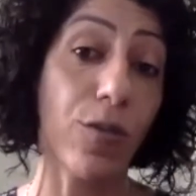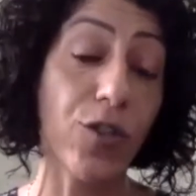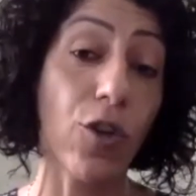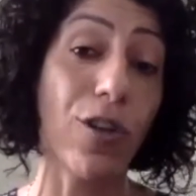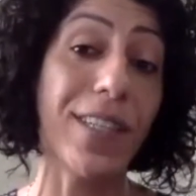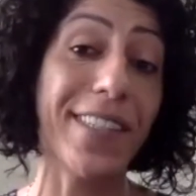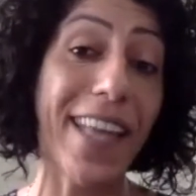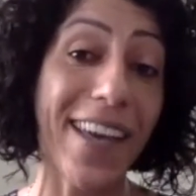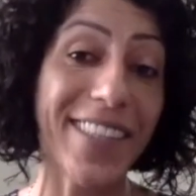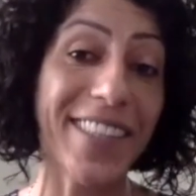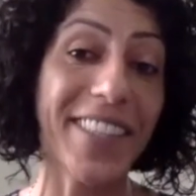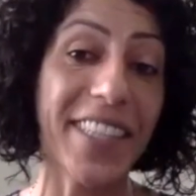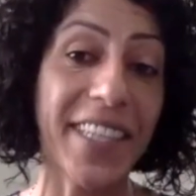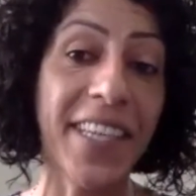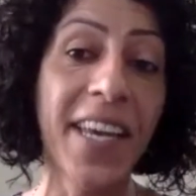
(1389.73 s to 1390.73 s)

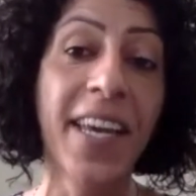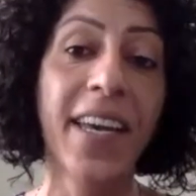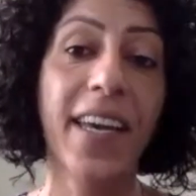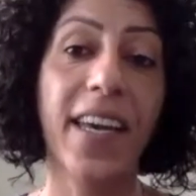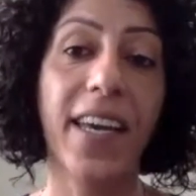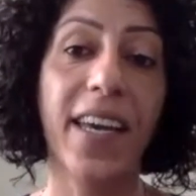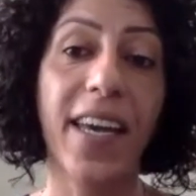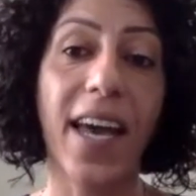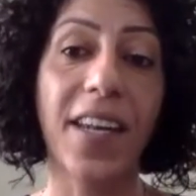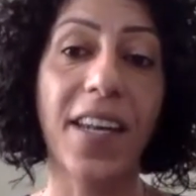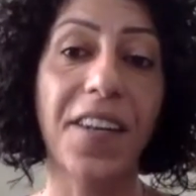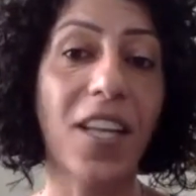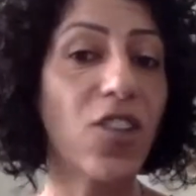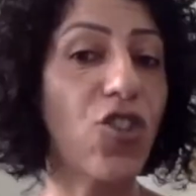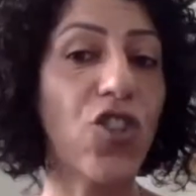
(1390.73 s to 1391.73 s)
solidarity,
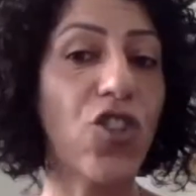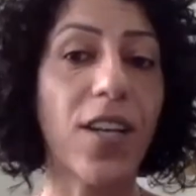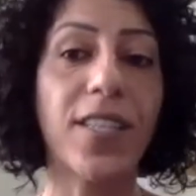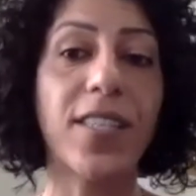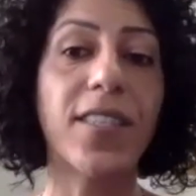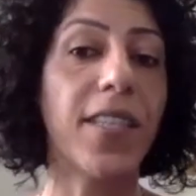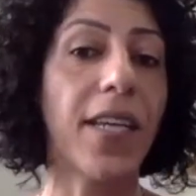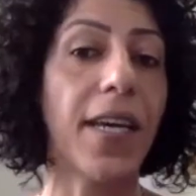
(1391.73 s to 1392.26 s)
and not just